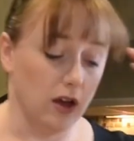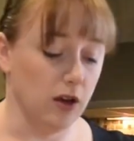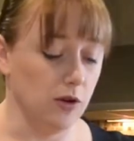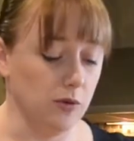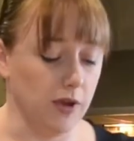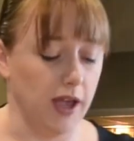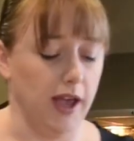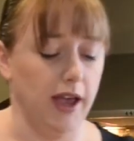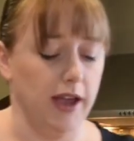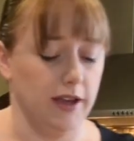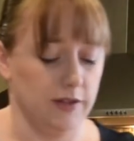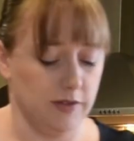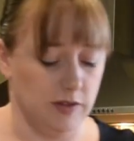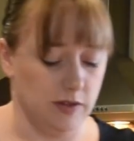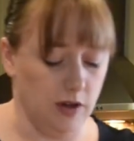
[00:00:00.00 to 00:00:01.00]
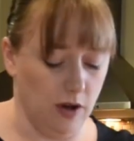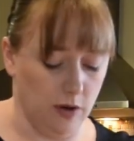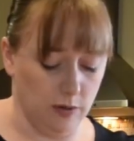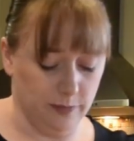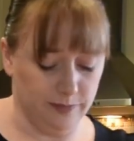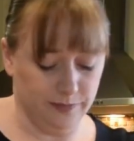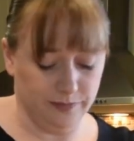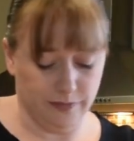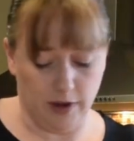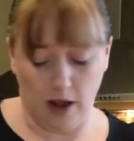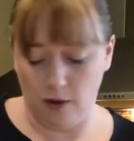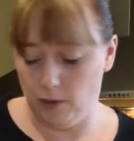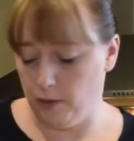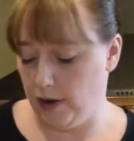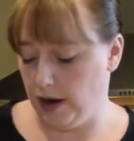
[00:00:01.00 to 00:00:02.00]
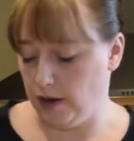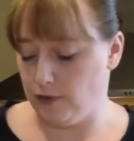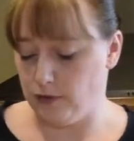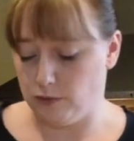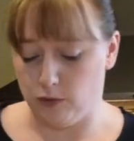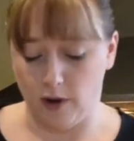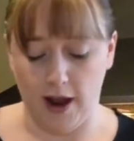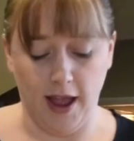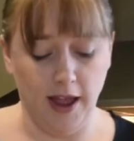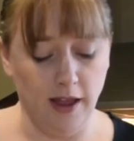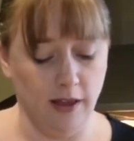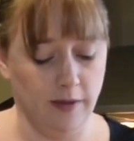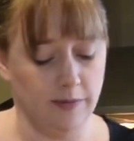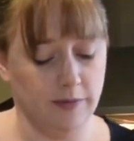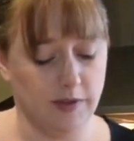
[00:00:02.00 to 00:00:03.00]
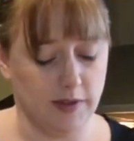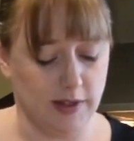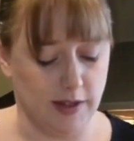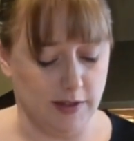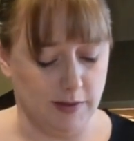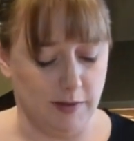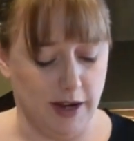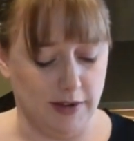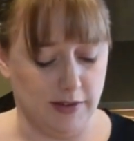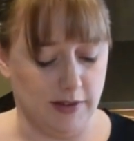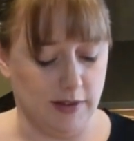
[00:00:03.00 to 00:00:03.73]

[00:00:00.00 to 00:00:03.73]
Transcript: Okay, so now we're ready for meringue. Let's get some nice...